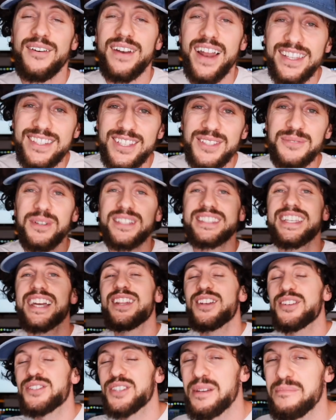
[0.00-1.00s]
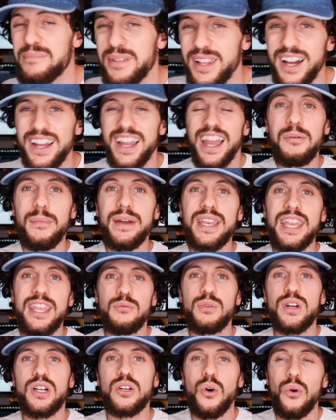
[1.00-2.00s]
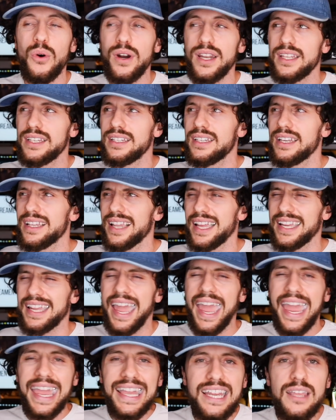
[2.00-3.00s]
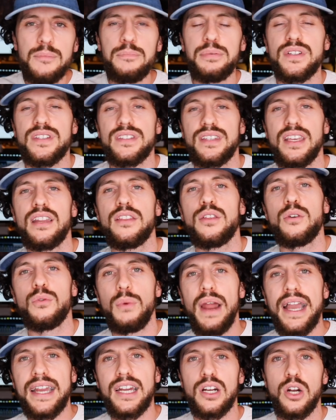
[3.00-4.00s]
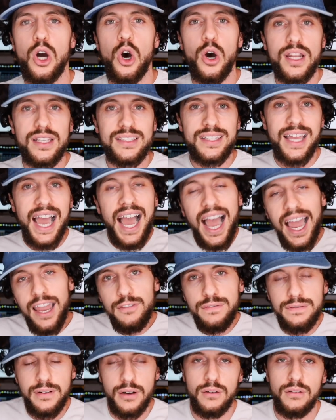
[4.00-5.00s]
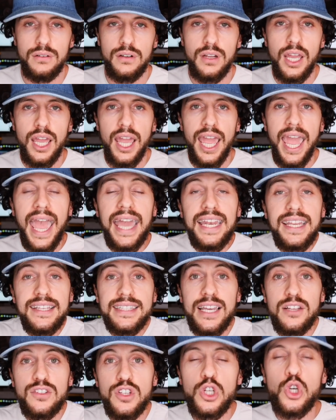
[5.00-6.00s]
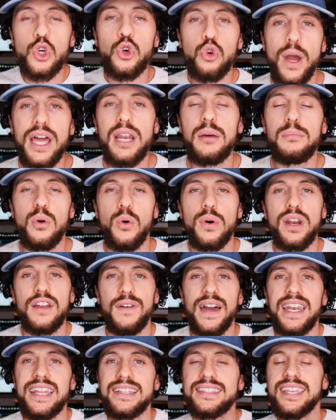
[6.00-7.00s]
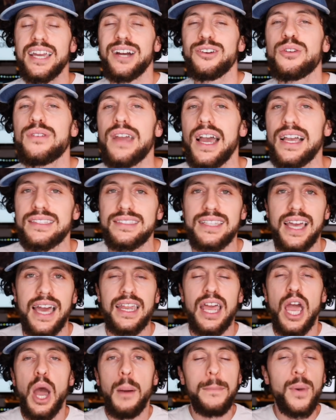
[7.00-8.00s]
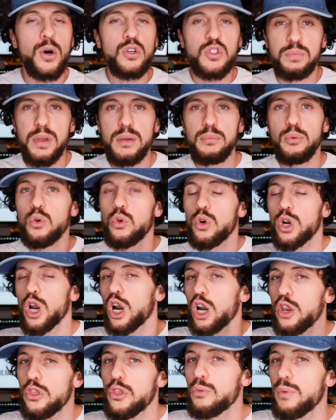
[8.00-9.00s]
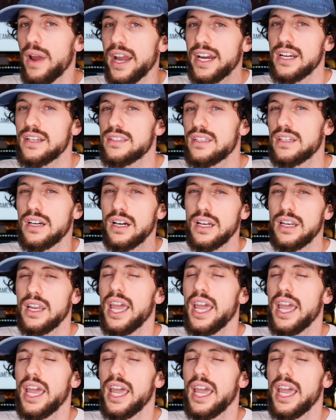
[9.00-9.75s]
coming out this Wednesday, little cheap plug. And he recorded like 80% of the record on his iPhone. And he sounds incredible, and if I didn't tell you guys that, most people who had heard the records and